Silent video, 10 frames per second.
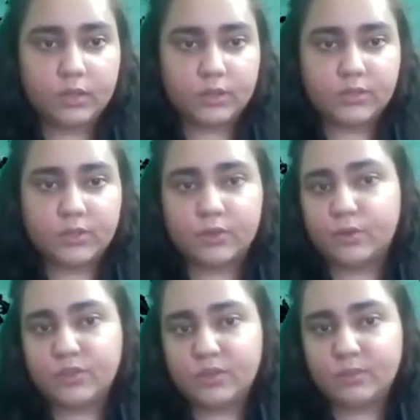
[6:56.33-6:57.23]
So
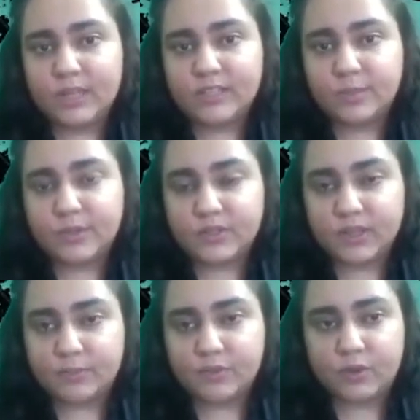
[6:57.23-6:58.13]
Rosenblatt's
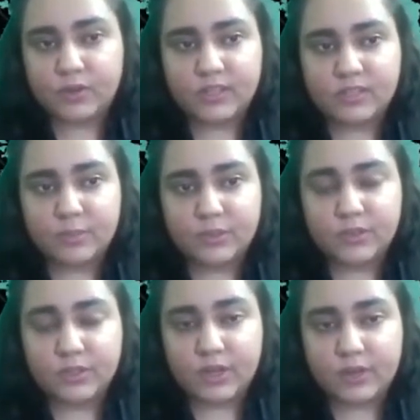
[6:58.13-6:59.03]
perceptron is
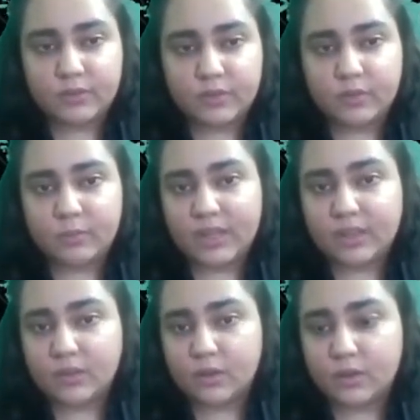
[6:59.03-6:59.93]
built around the
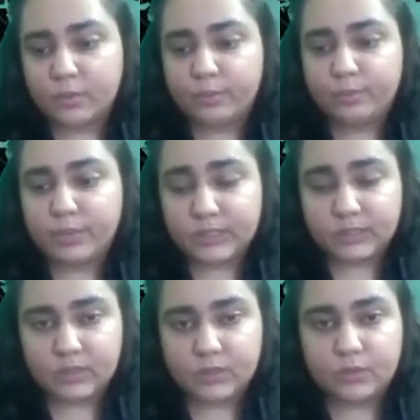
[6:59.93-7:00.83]

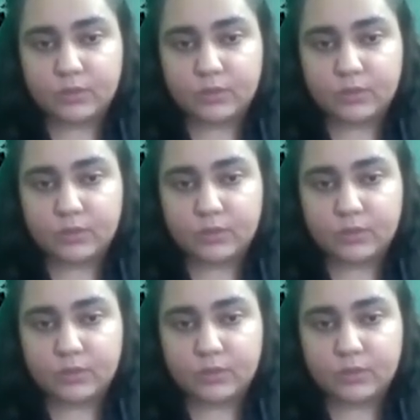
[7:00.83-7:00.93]
McCulloch-Pitts neural